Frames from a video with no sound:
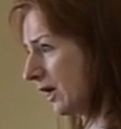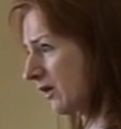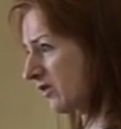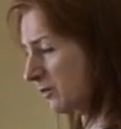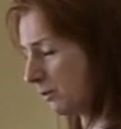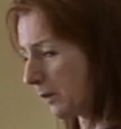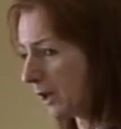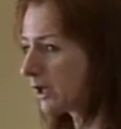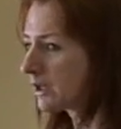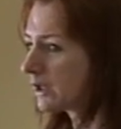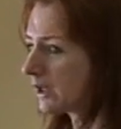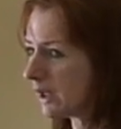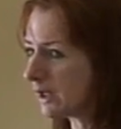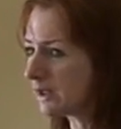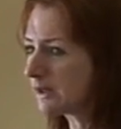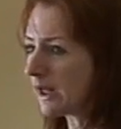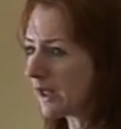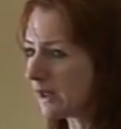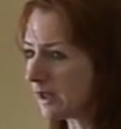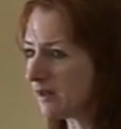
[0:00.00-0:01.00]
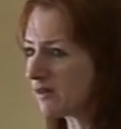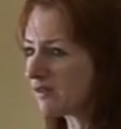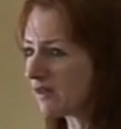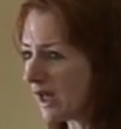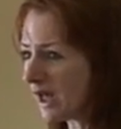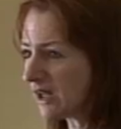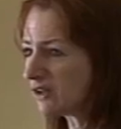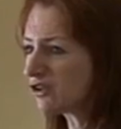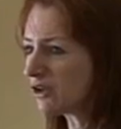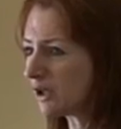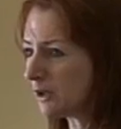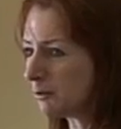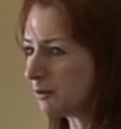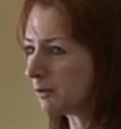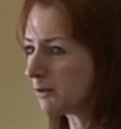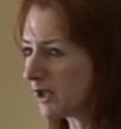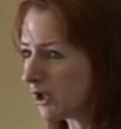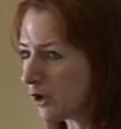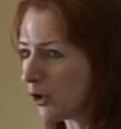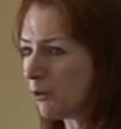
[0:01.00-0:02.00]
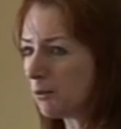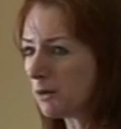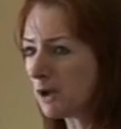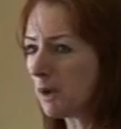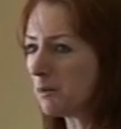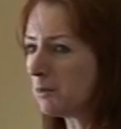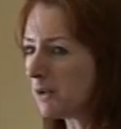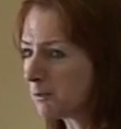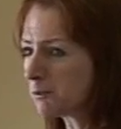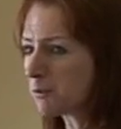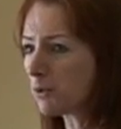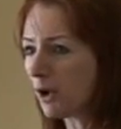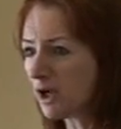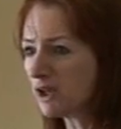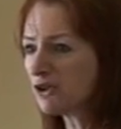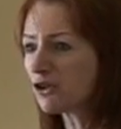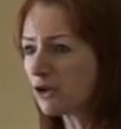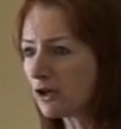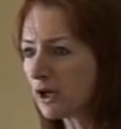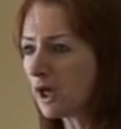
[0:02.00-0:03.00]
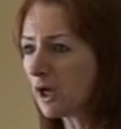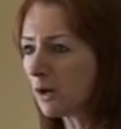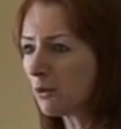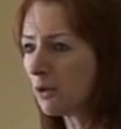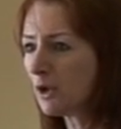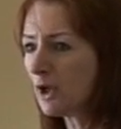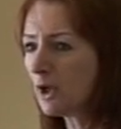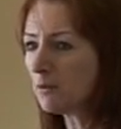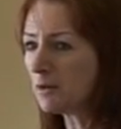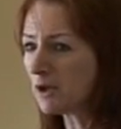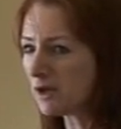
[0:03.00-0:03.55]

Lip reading: a spotlight that is actually becoming a bit brighter now,